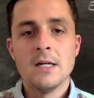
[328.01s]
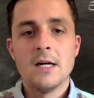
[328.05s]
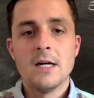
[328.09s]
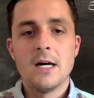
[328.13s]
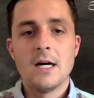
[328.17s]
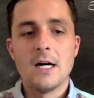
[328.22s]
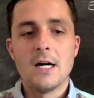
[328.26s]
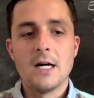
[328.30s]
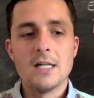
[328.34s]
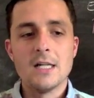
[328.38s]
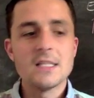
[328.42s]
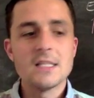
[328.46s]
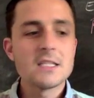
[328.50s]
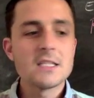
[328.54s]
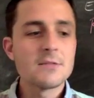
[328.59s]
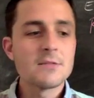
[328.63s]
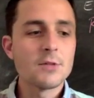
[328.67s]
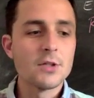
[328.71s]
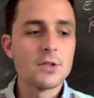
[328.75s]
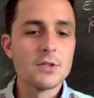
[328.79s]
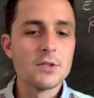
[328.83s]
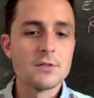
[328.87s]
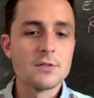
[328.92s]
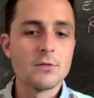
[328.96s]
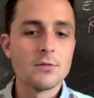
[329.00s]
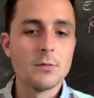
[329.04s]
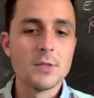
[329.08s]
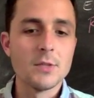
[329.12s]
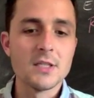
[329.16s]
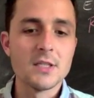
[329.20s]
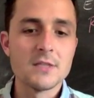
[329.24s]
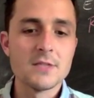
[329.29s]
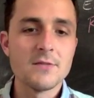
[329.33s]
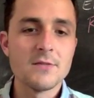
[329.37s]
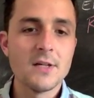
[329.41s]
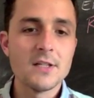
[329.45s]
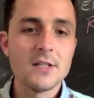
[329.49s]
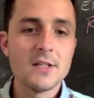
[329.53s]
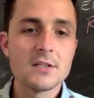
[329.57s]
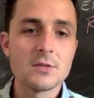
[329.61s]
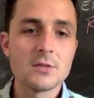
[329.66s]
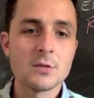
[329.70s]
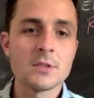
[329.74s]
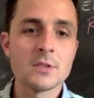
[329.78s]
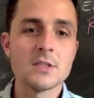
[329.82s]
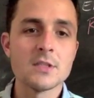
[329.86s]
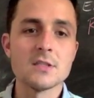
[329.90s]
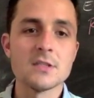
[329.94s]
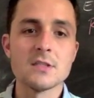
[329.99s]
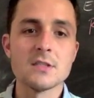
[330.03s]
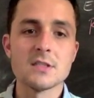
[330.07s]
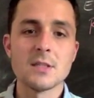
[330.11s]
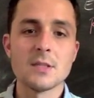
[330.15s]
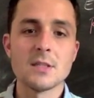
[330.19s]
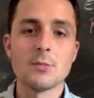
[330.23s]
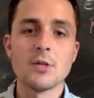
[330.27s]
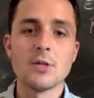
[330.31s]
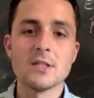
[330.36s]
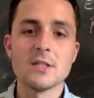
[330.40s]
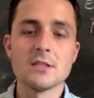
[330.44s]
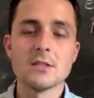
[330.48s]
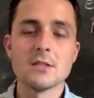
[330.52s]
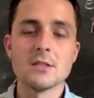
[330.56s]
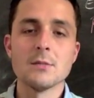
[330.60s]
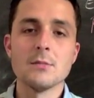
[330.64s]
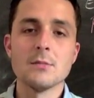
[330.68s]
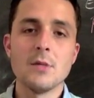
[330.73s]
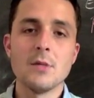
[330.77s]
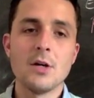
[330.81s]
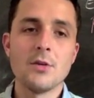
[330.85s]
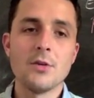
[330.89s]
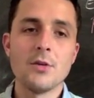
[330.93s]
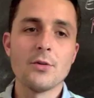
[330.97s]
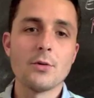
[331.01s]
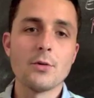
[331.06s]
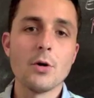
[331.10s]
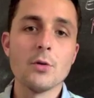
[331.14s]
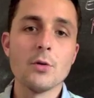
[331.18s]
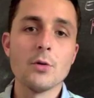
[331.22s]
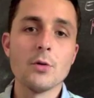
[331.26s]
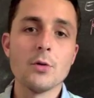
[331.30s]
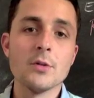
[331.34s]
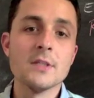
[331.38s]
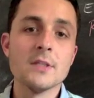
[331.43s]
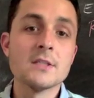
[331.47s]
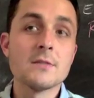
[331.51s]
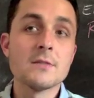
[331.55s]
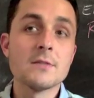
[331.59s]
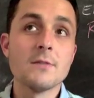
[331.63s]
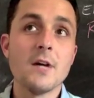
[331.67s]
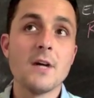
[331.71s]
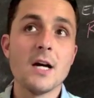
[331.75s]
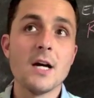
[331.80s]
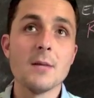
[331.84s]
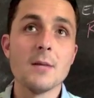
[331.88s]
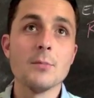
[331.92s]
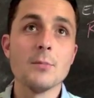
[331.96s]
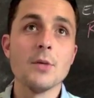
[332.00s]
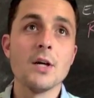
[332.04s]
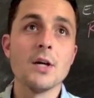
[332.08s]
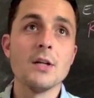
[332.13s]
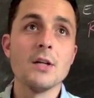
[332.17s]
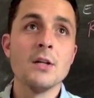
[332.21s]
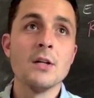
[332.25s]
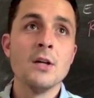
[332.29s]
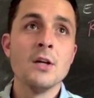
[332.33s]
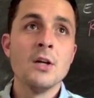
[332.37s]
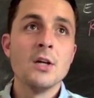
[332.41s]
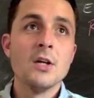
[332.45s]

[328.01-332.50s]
And that's very useful because finding sources and summarizing them on their own is fine, but